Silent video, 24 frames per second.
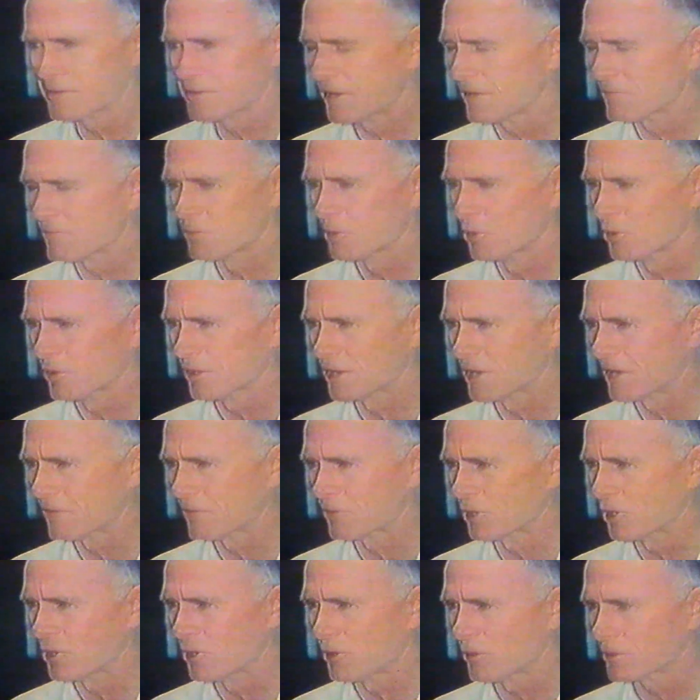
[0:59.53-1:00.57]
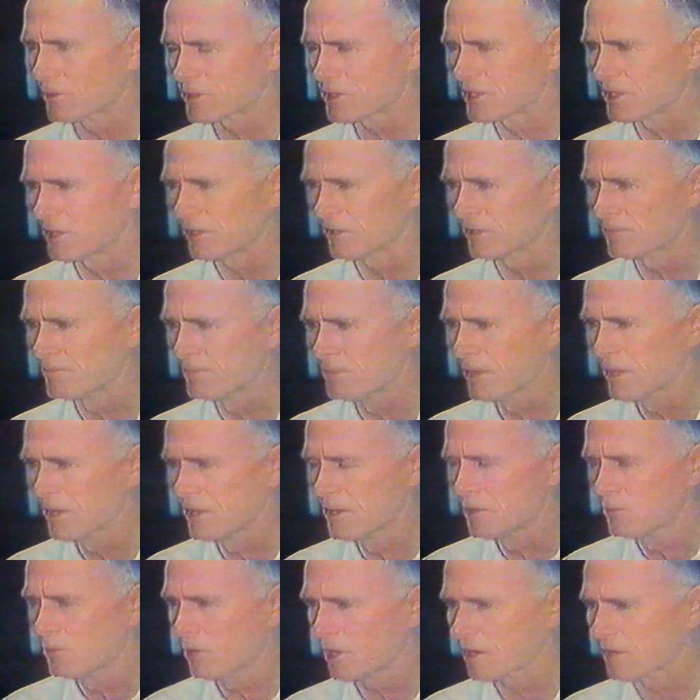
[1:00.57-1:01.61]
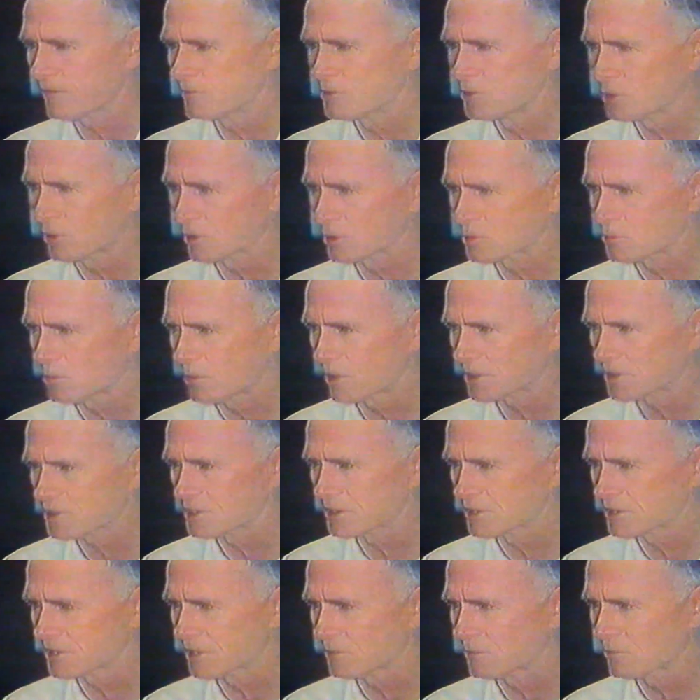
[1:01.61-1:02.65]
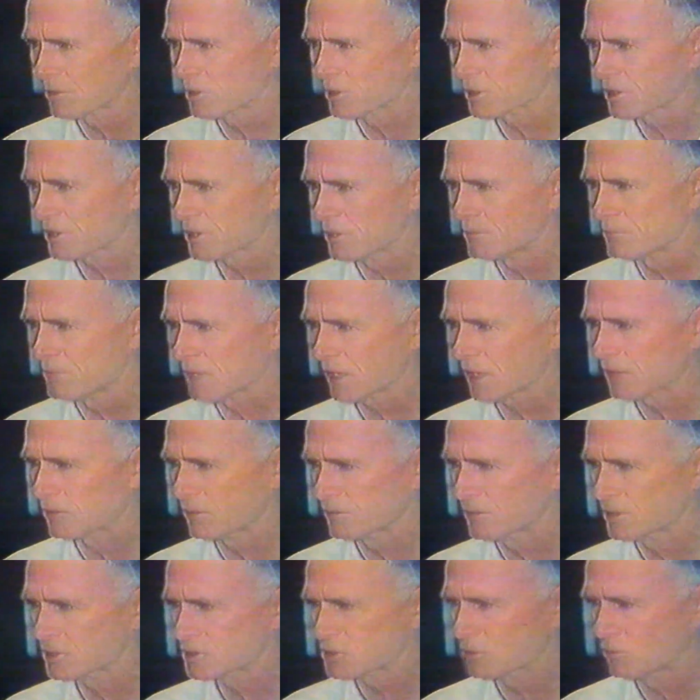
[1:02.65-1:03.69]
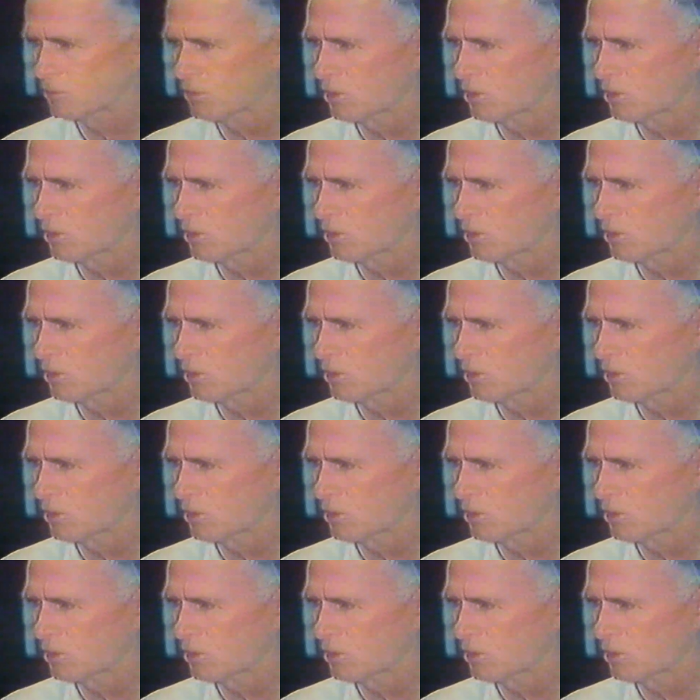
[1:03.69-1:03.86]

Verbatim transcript: They've broken every law, dear. What if George Washington were to come back on his old